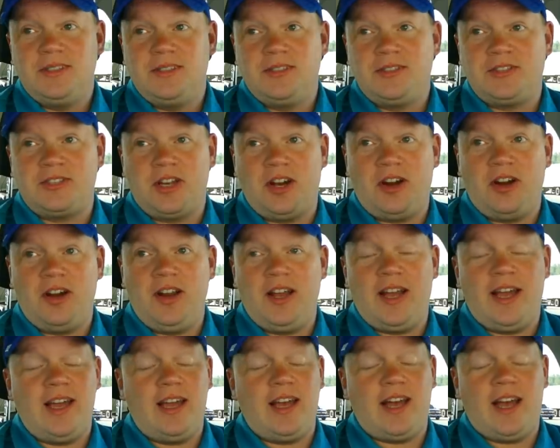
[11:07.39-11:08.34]
Sorry,
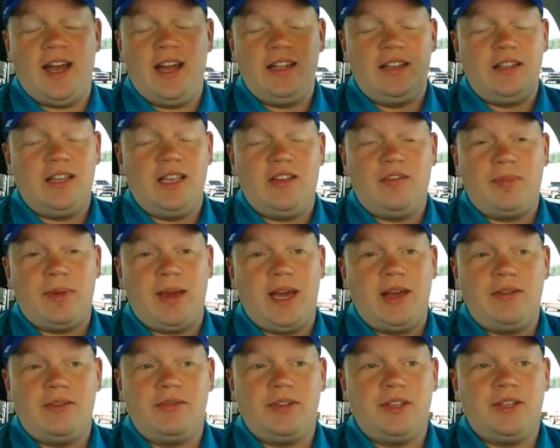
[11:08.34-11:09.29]
I hate to give
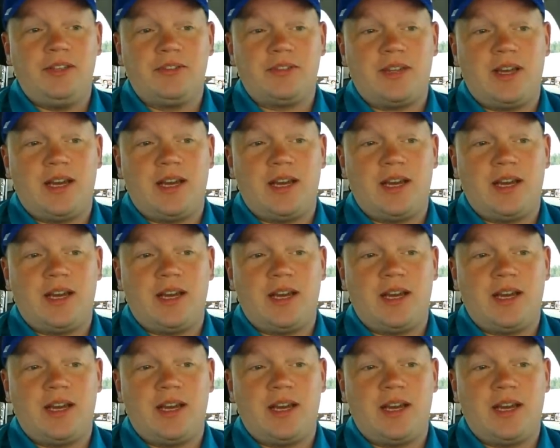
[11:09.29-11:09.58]
bad reviews,